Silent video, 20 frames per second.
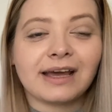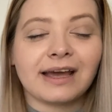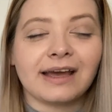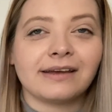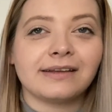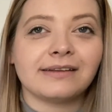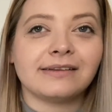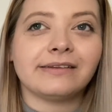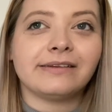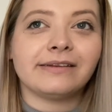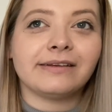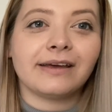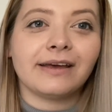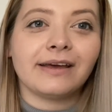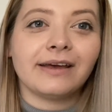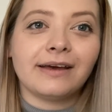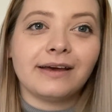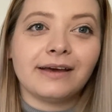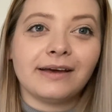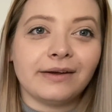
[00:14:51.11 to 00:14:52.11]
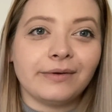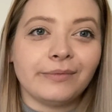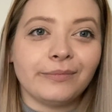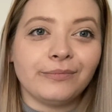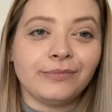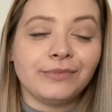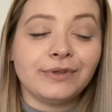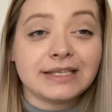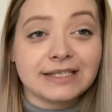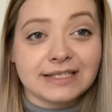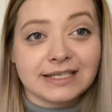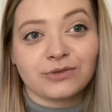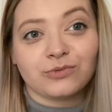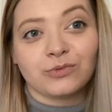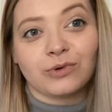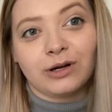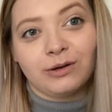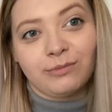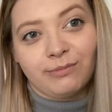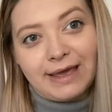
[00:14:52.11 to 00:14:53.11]
And this as
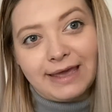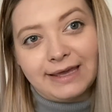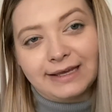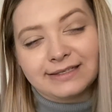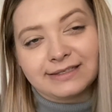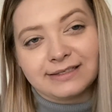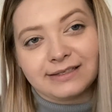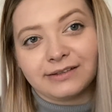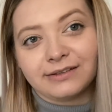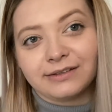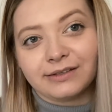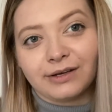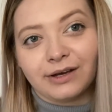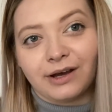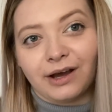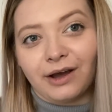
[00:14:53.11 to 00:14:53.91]
well makes it